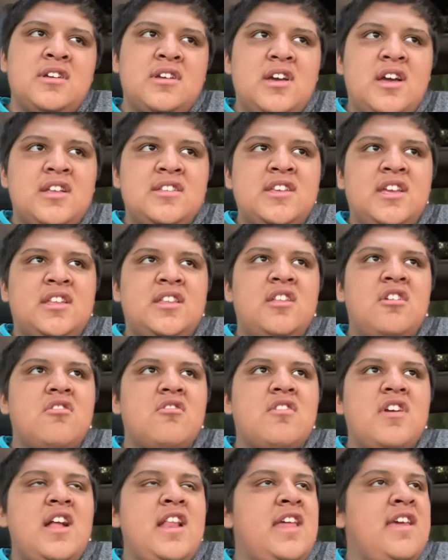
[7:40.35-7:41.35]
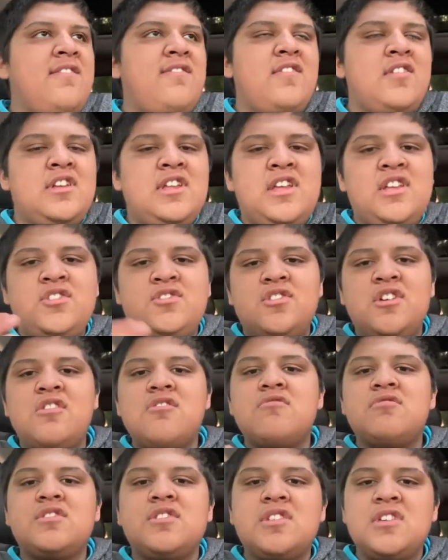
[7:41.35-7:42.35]
I take no credit for the
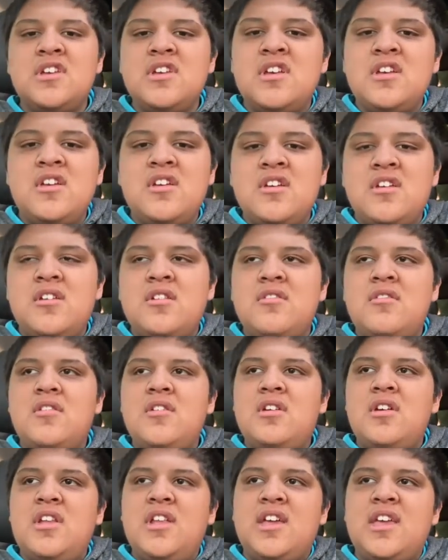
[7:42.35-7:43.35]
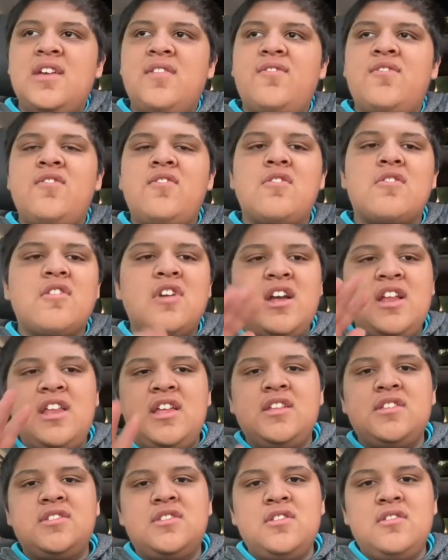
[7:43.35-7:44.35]
intros, and I give full
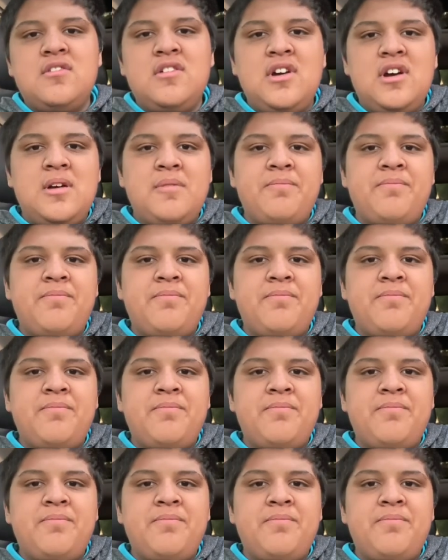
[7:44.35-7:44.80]
credit to